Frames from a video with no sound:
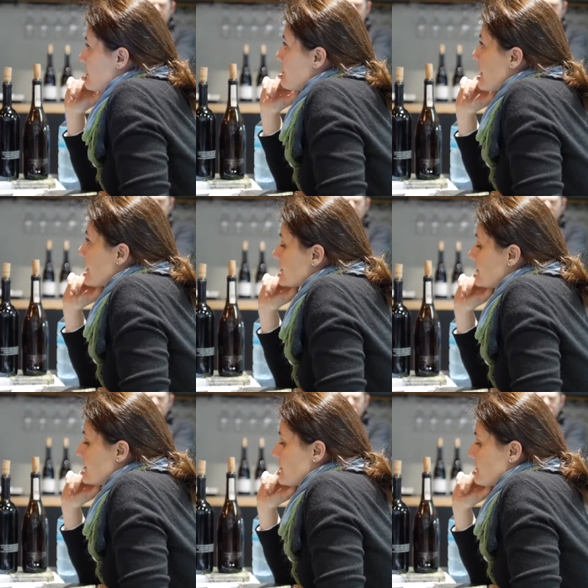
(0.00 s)
In part,
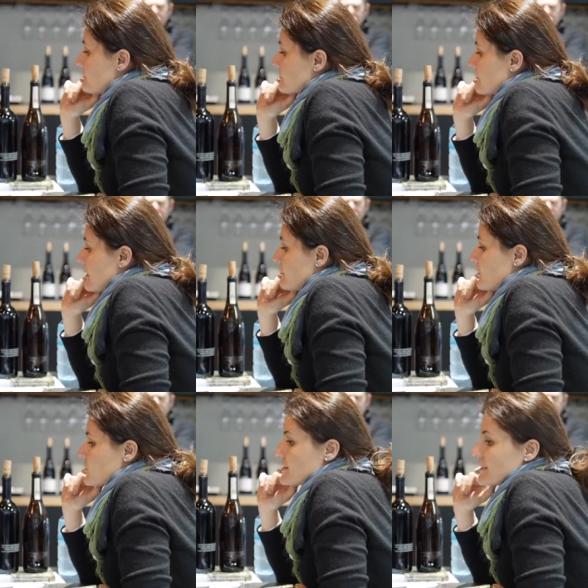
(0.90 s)
uh,
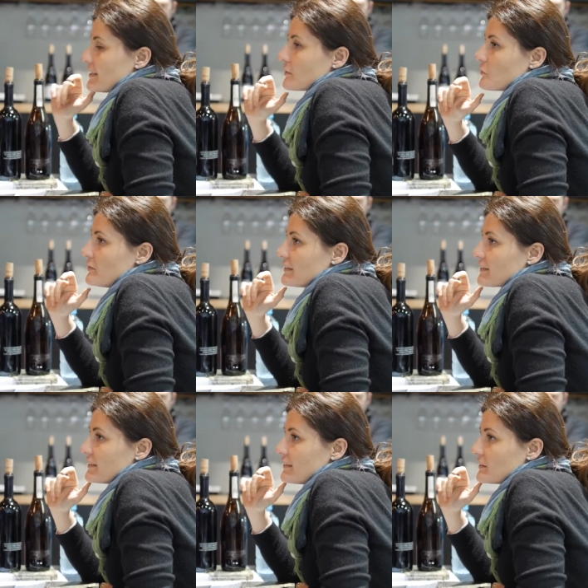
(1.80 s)
because the king of
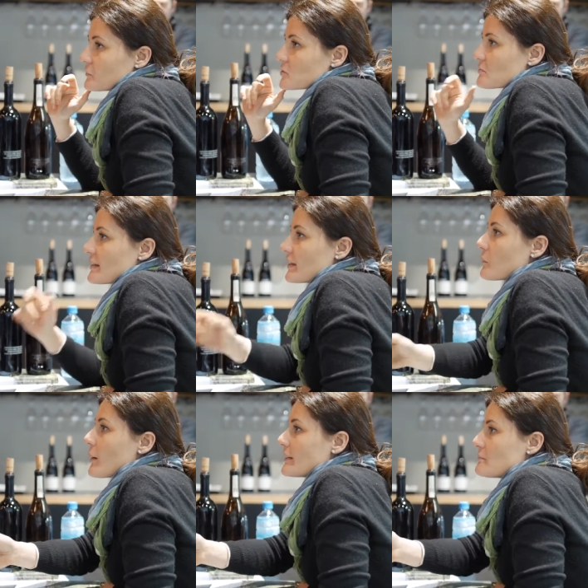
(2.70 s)
Italy was
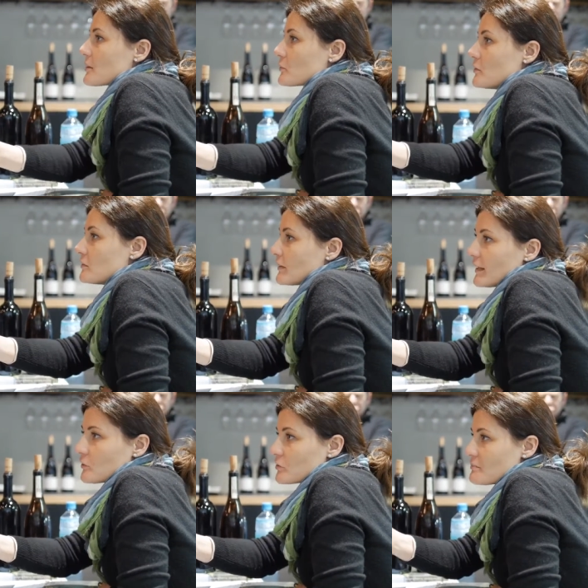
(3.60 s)
making wine in Barolo
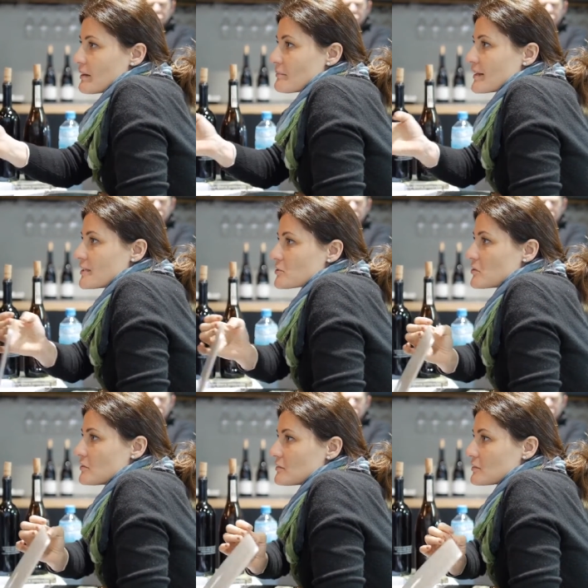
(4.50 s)
and not in
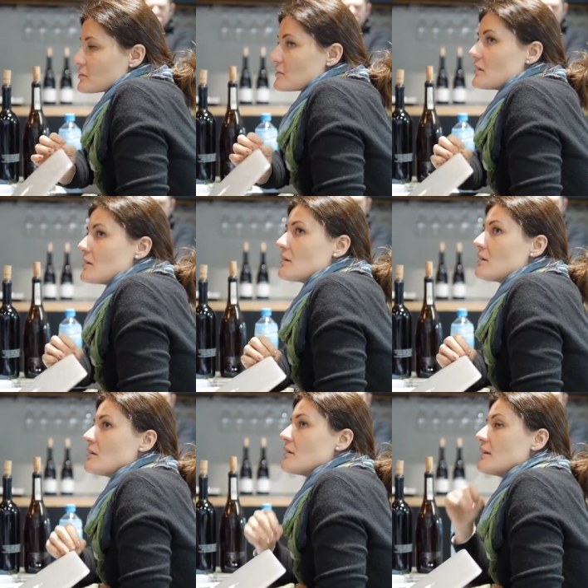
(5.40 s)
Barbaresco.
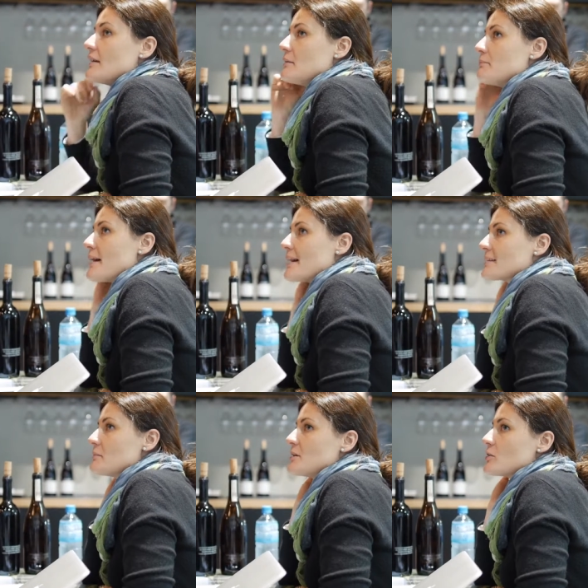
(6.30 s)
Uh, in
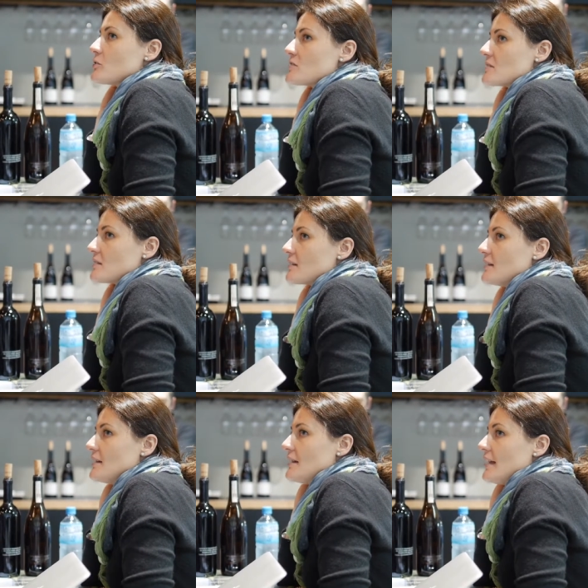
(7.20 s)
part because uh,
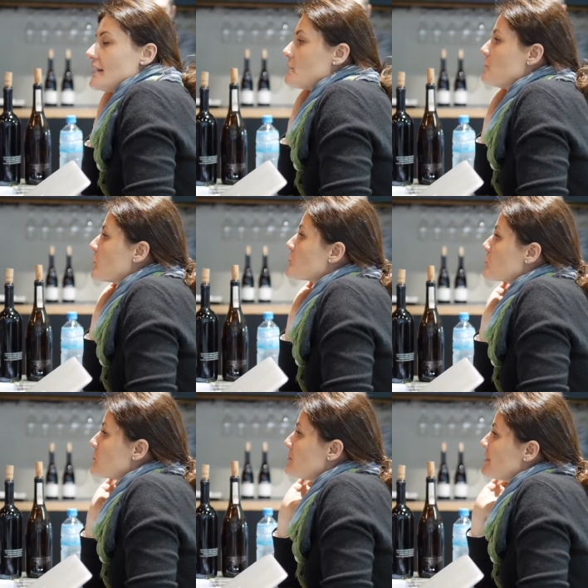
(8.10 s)
Nebbiolo has
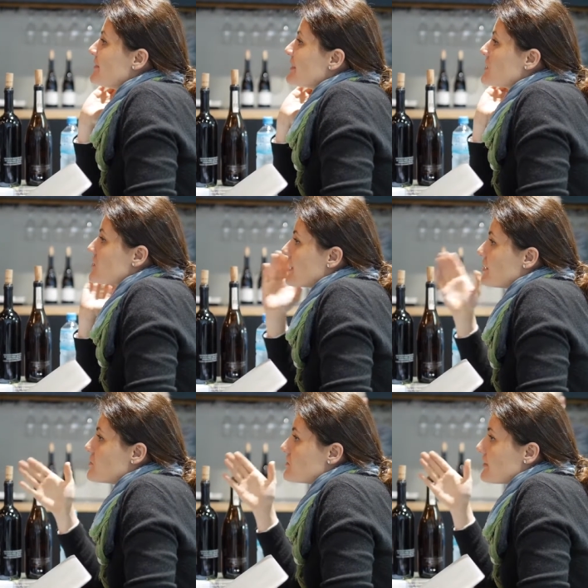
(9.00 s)
always been a very
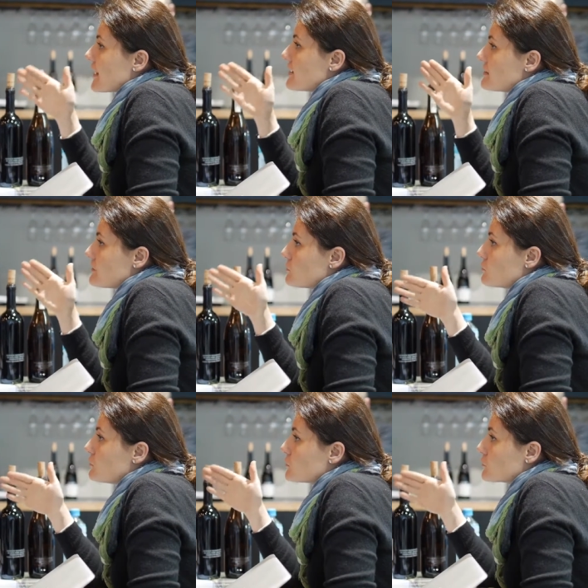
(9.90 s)
challenging variety
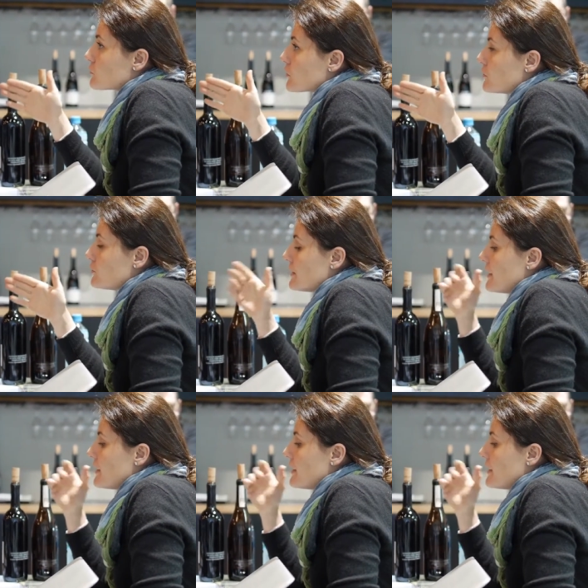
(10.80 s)
to, to grow.